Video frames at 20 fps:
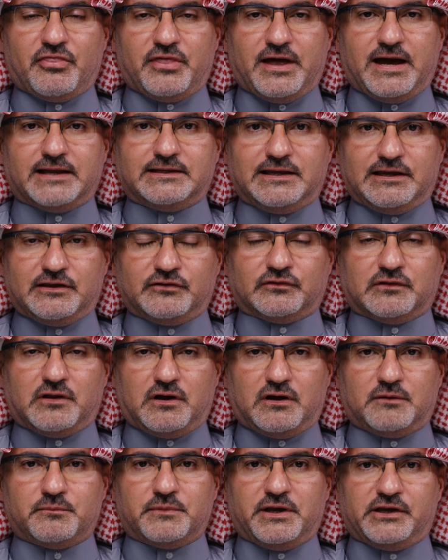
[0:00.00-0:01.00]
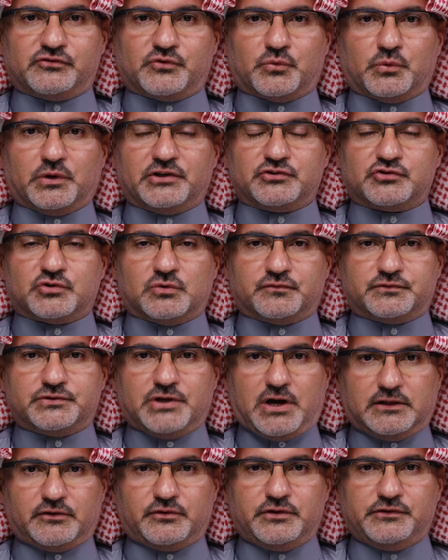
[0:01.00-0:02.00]
that Islam is a religion of
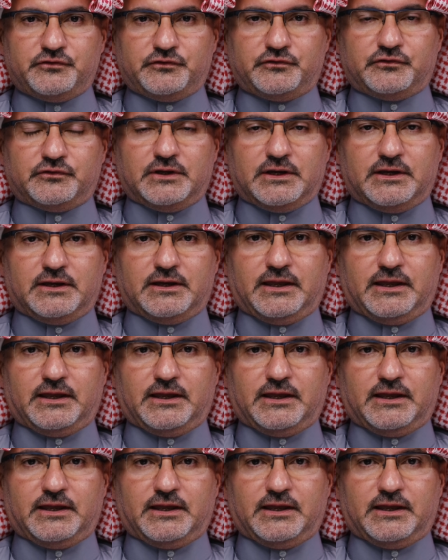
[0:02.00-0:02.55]
tolerance,